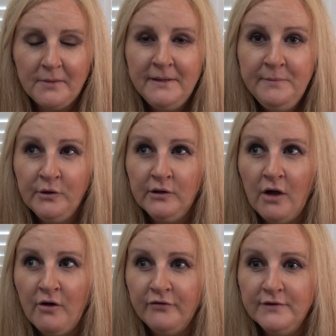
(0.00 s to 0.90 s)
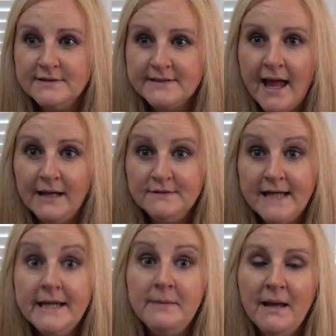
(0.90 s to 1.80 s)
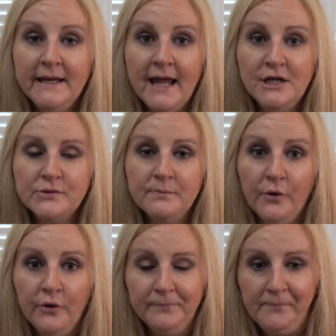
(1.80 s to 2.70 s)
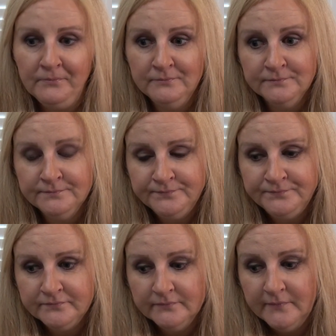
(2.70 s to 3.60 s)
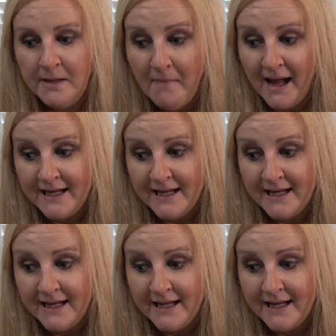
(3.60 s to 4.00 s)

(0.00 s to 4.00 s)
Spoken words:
People are often scared of taking medication, but in my